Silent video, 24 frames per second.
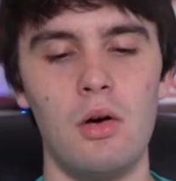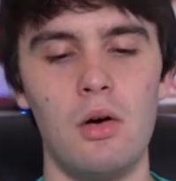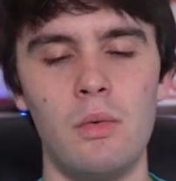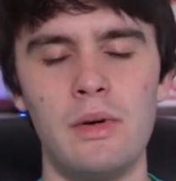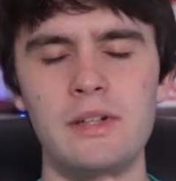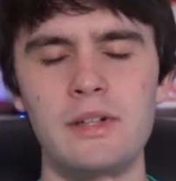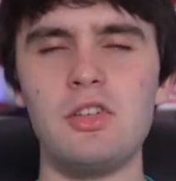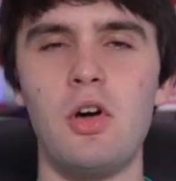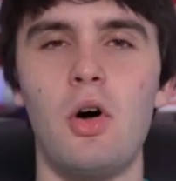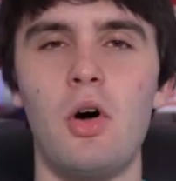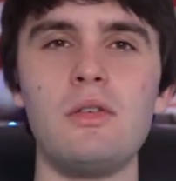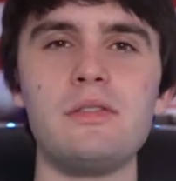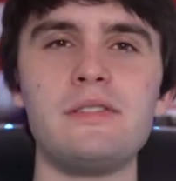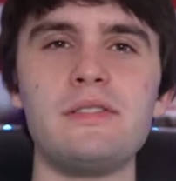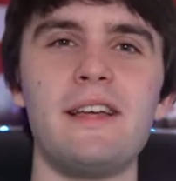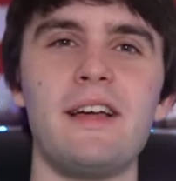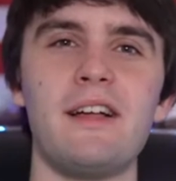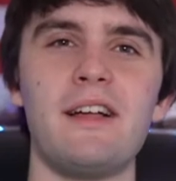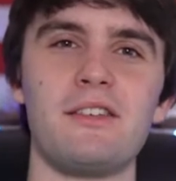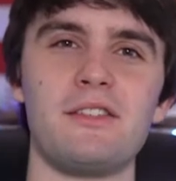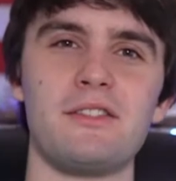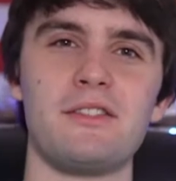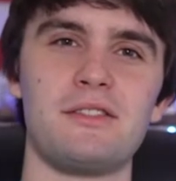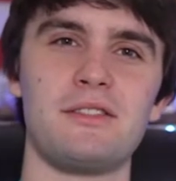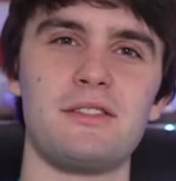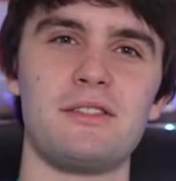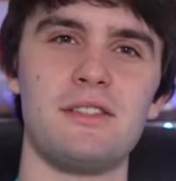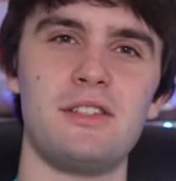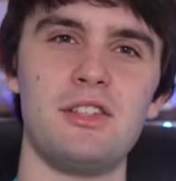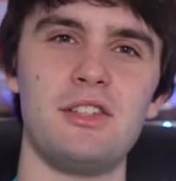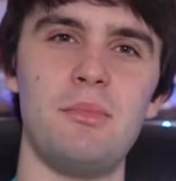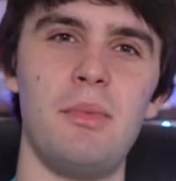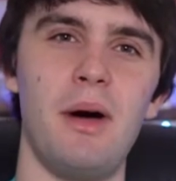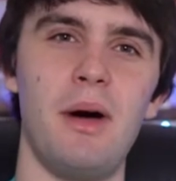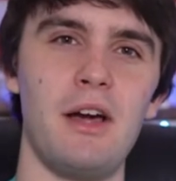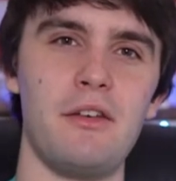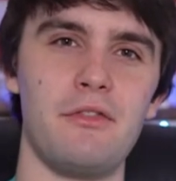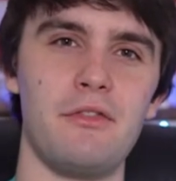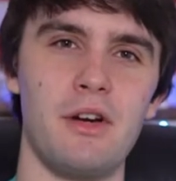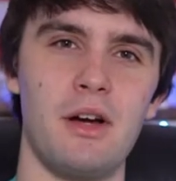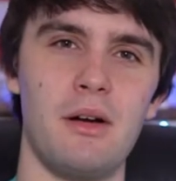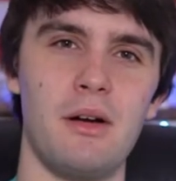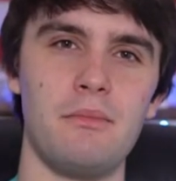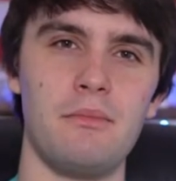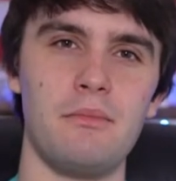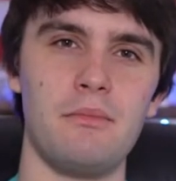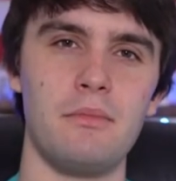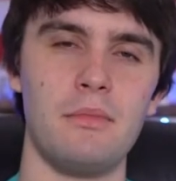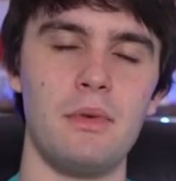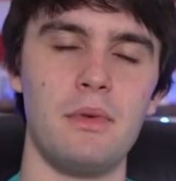Which wholesalers did you buy from?